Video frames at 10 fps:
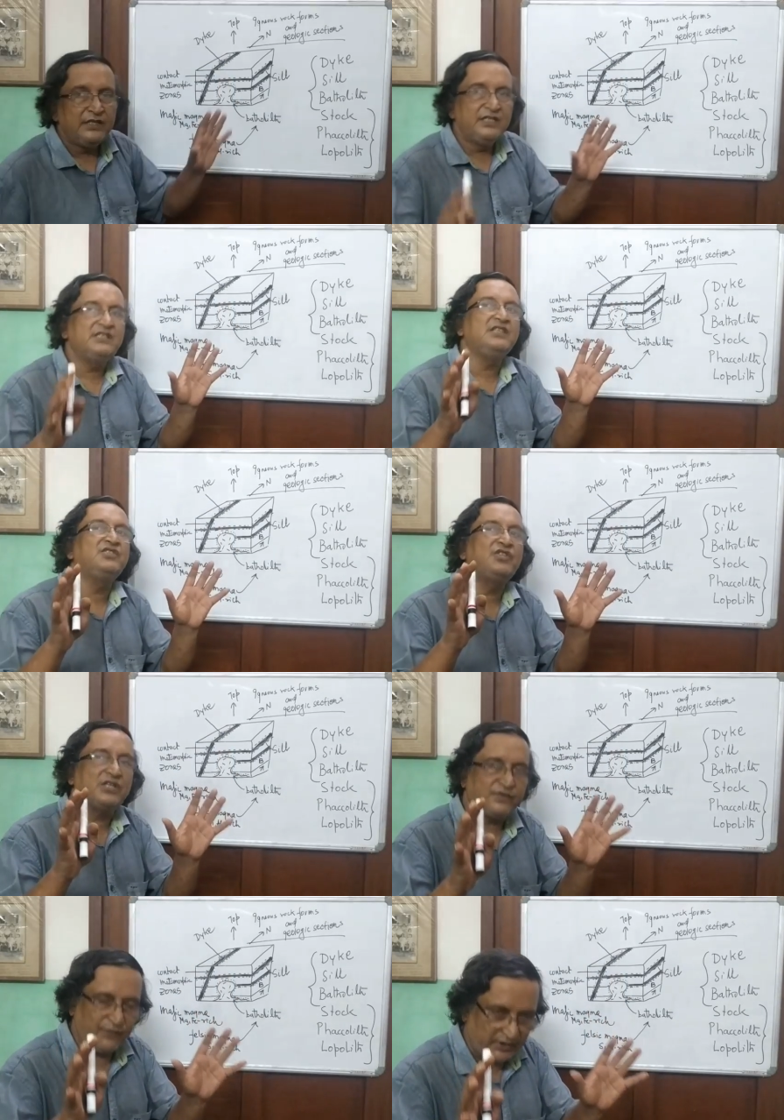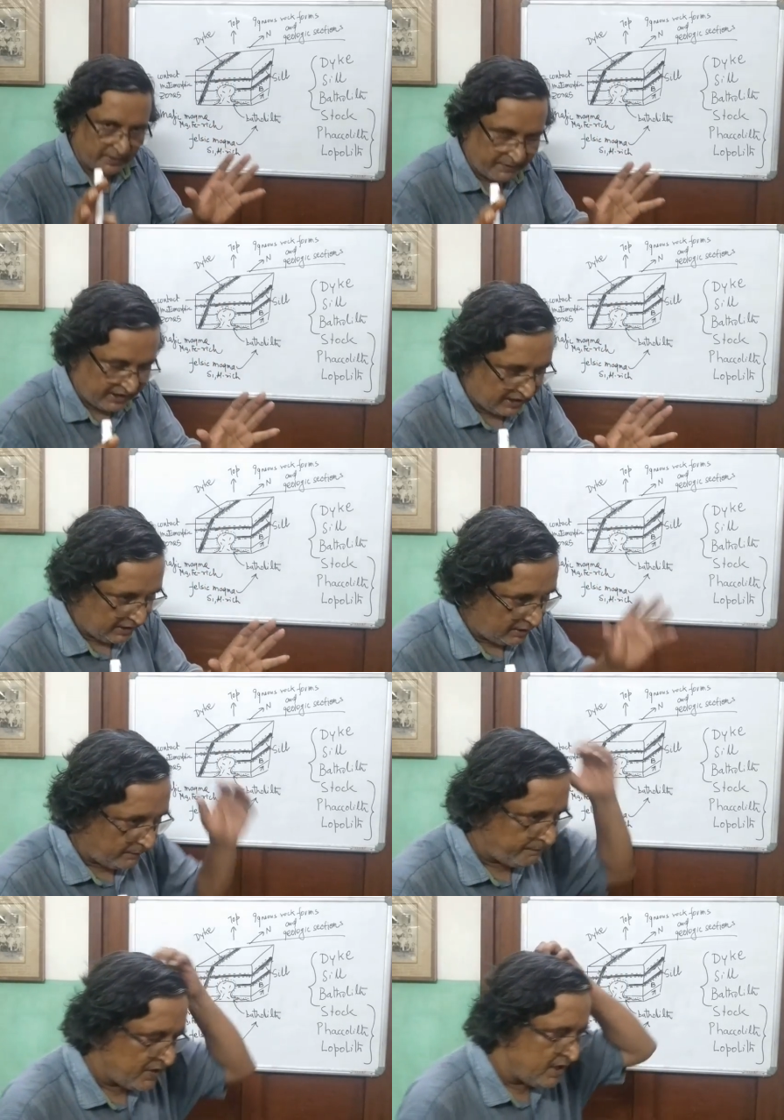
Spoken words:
This is just for the beginning.